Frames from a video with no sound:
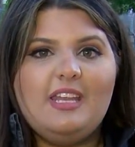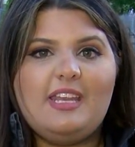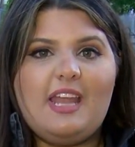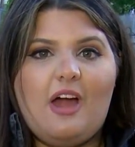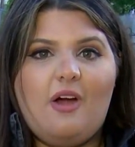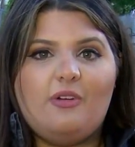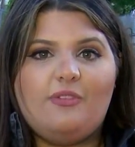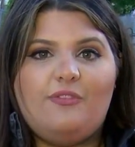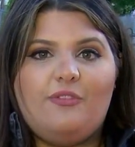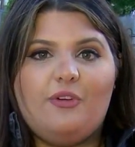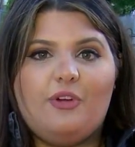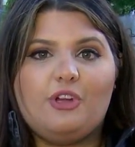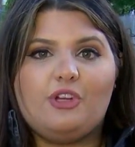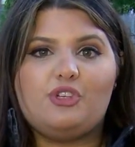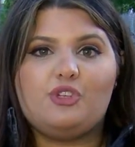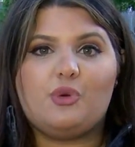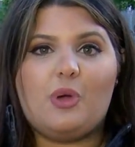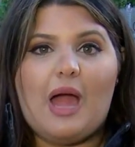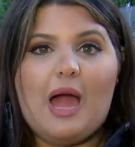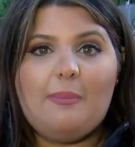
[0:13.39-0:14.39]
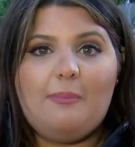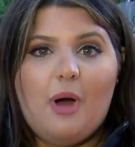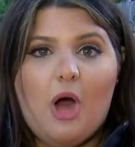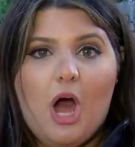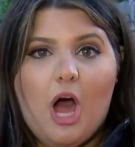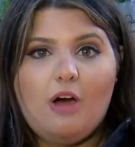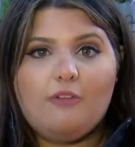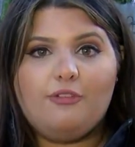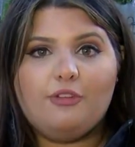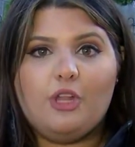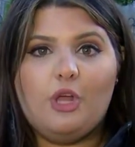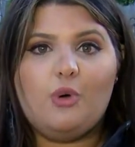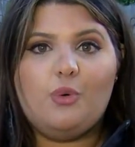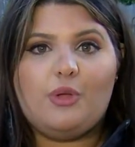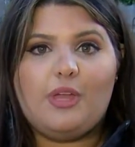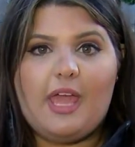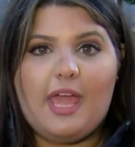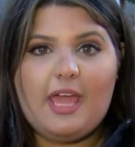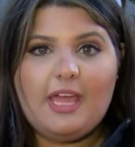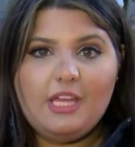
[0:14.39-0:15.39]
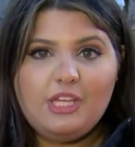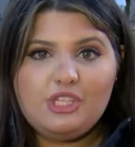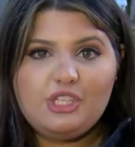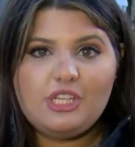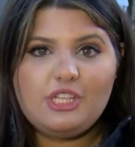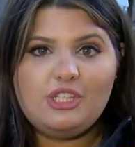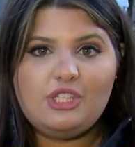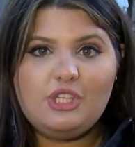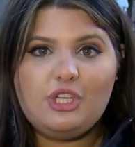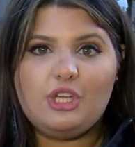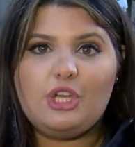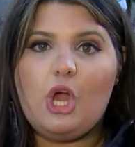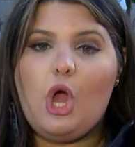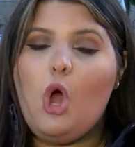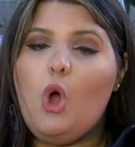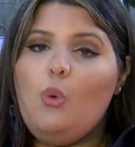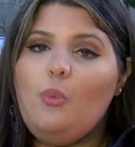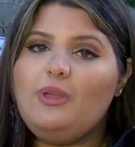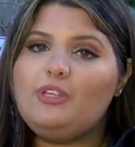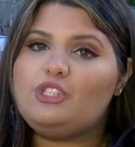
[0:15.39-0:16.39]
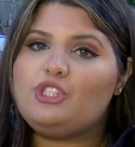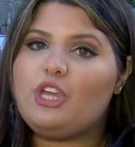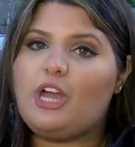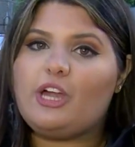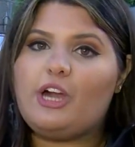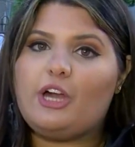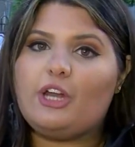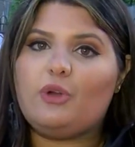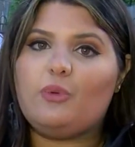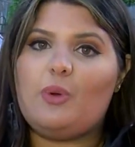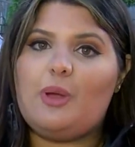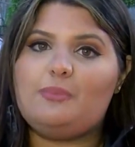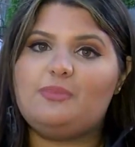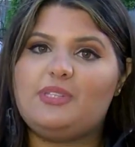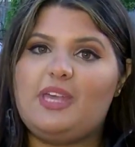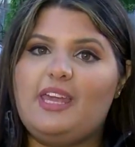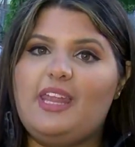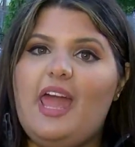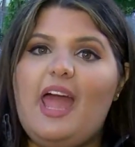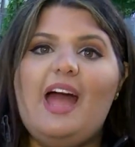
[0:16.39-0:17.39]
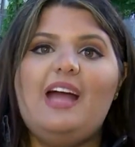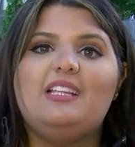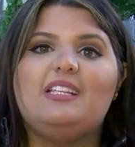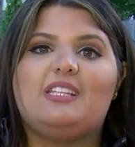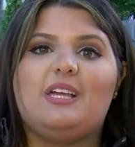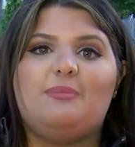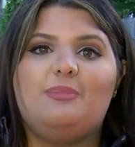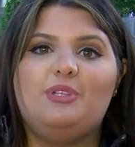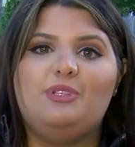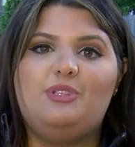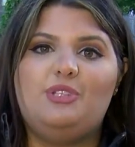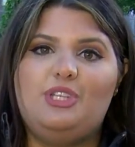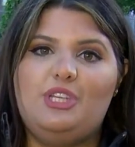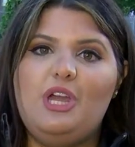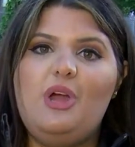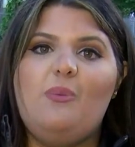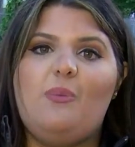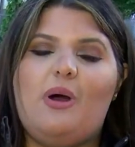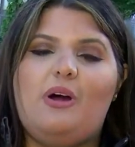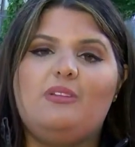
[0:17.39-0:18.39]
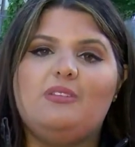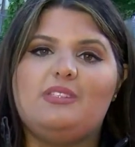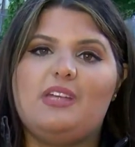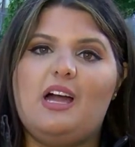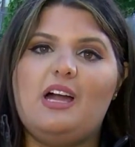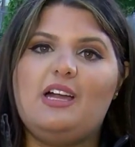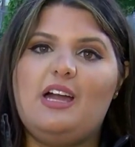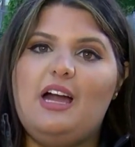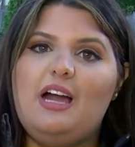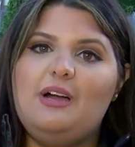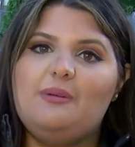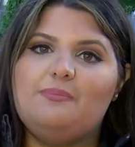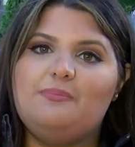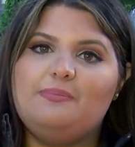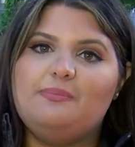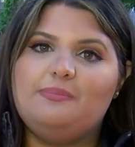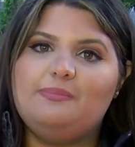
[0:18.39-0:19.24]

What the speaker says: Now, for drop-off locations, you can always check out our website at WTOL.com.